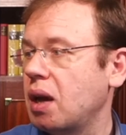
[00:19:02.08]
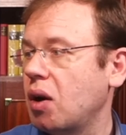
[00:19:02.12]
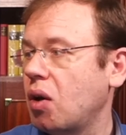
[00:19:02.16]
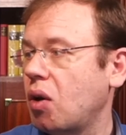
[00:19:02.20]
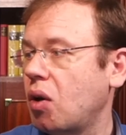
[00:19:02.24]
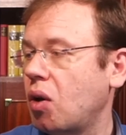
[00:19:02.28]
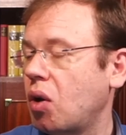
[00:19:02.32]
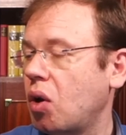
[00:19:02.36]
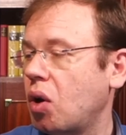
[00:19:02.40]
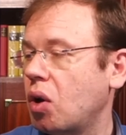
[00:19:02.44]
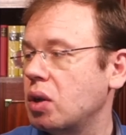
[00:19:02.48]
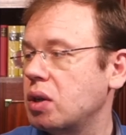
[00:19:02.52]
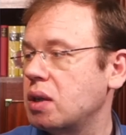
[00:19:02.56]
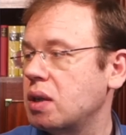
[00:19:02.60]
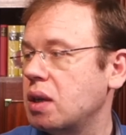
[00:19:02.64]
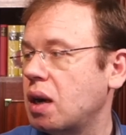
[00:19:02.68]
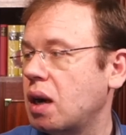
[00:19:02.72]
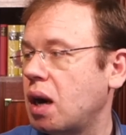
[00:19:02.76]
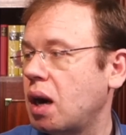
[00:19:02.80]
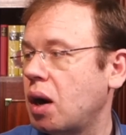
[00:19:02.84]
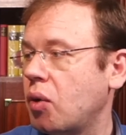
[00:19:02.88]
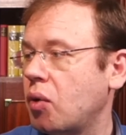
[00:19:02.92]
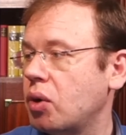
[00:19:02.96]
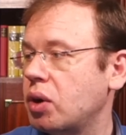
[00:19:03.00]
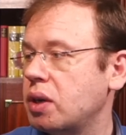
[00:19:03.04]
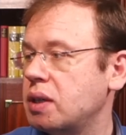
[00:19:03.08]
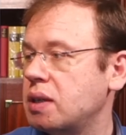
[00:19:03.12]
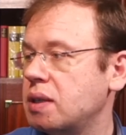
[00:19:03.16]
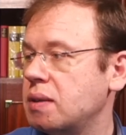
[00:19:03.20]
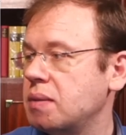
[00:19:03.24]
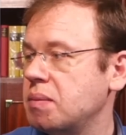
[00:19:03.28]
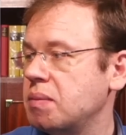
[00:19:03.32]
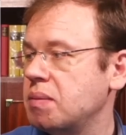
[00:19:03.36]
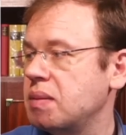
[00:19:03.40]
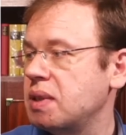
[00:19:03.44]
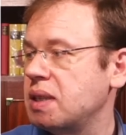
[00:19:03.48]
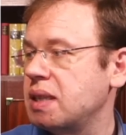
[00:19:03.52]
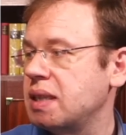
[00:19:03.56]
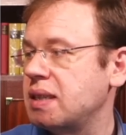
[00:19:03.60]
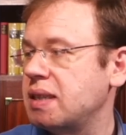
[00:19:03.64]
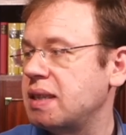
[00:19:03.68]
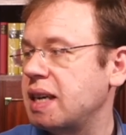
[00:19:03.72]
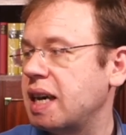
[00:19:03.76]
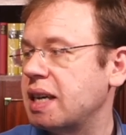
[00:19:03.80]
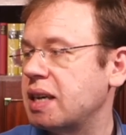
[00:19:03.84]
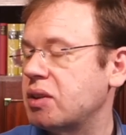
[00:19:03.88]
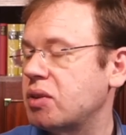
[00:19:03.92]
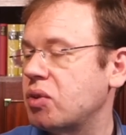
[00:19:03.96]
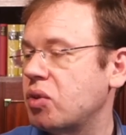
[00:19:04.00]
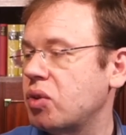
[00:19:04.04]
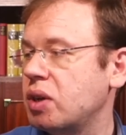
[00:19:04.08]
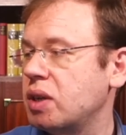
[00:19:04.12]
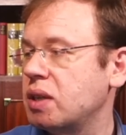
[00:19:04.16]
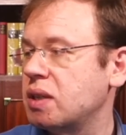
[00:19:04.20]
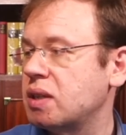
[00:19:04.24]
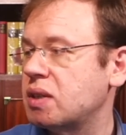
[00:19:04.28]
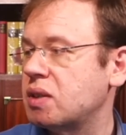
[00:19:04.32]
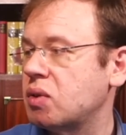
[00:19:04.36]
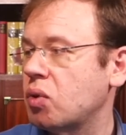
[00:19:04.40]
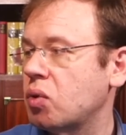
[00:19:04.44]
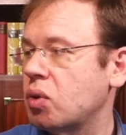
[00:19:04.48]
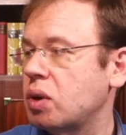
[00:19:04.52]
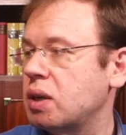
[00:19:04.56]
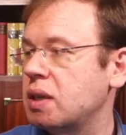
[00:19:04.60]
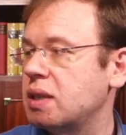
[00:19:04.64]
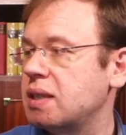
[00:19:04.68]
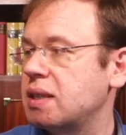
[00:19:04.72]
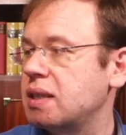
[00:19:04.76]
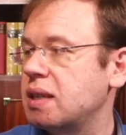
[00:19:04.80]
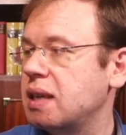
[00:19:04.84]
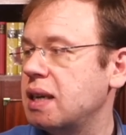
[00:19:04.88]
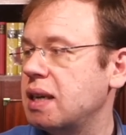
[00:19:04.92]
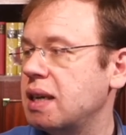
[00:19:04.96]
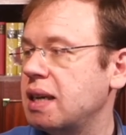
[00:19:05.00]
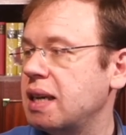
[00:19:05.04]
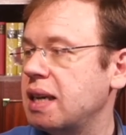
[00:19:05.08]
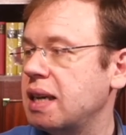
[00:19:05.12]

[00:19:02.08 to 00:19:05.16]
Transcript: on our detector and source